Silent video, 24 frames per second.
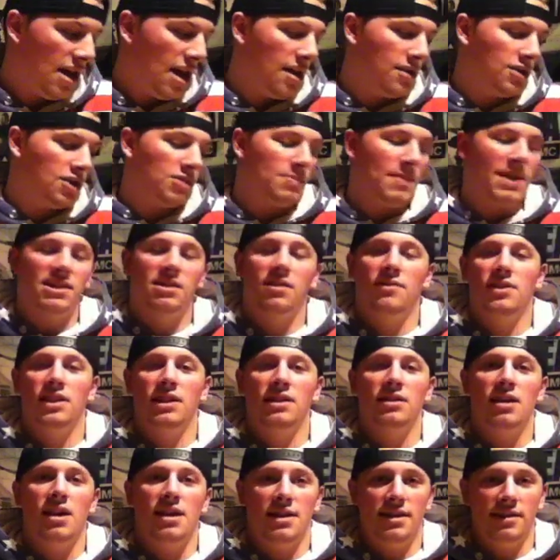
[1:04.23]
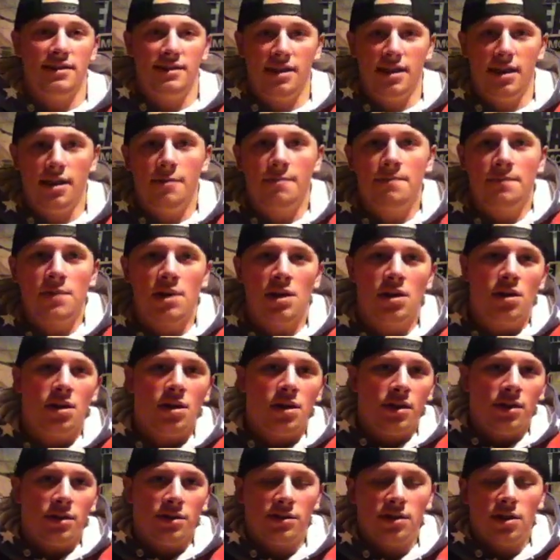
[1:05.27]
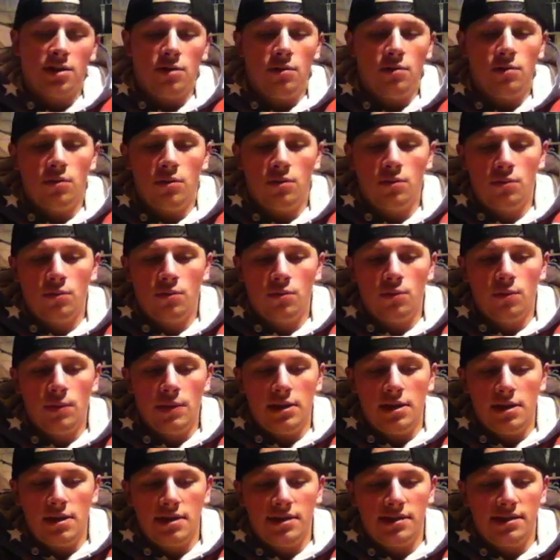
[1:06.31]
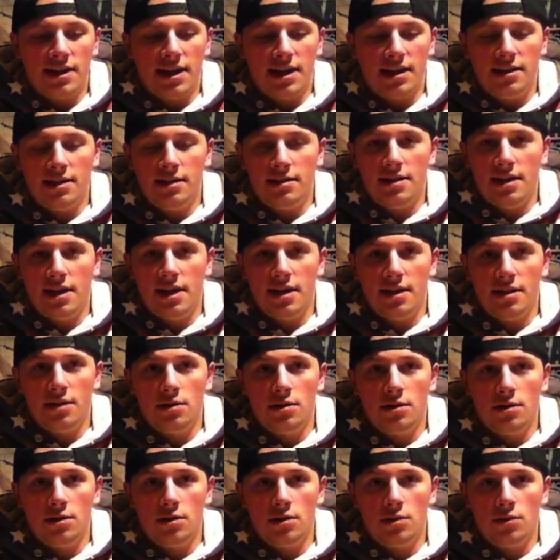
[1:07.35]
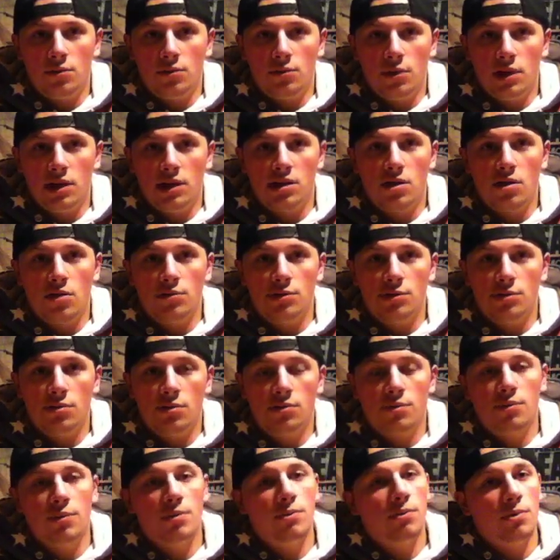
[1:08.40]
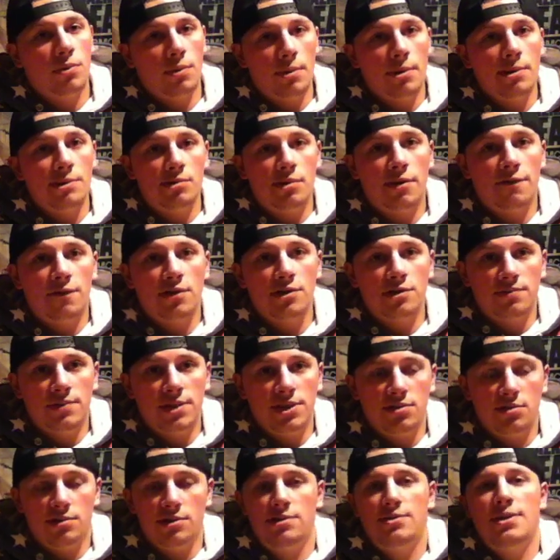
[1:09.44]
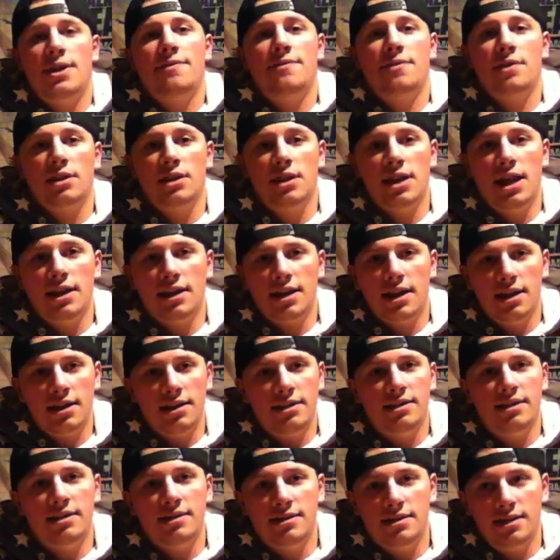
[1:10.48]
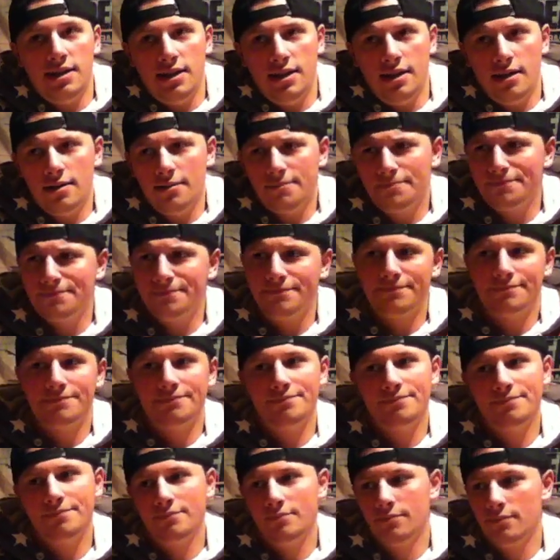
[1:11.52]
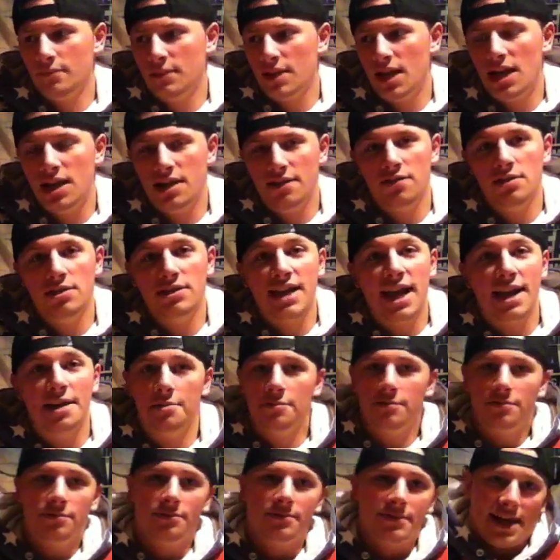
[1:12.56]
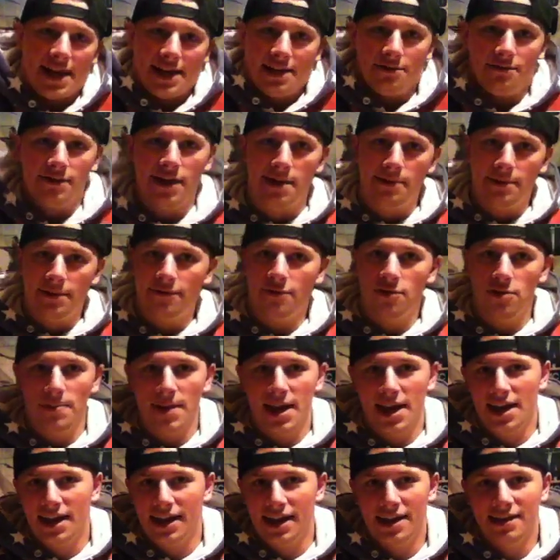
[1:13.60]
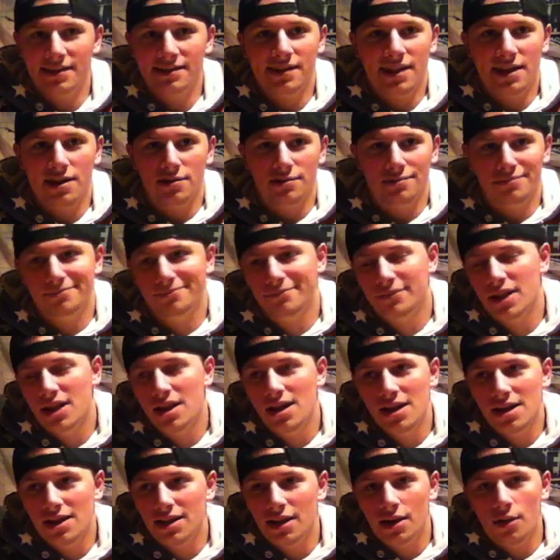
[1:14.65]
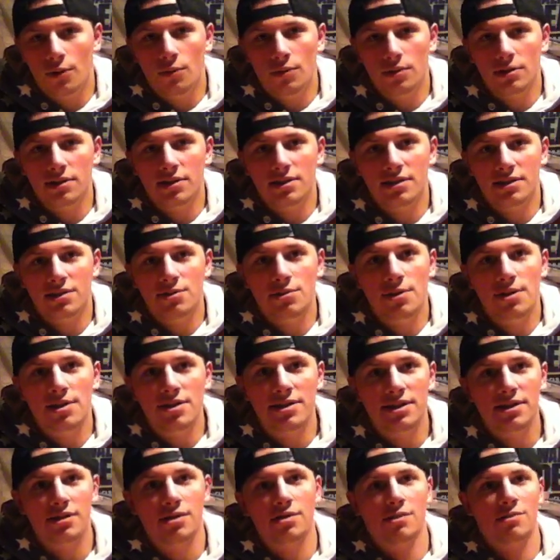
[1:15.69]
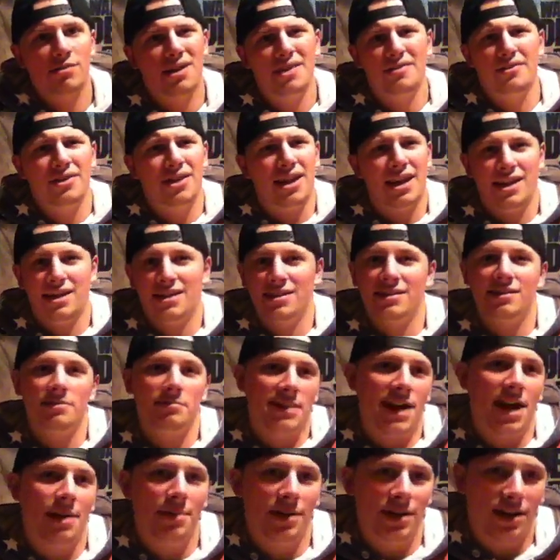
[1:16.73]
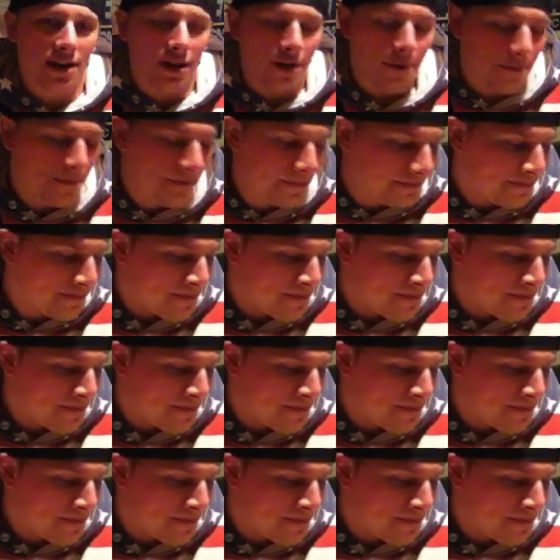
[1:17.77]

It just makes everything a lot easier. So we then decided that we went to our first regional in Stratford, Connecticut, UTC, Dino Rabbit format, I guess. 2 years ago or whatever, some time ago.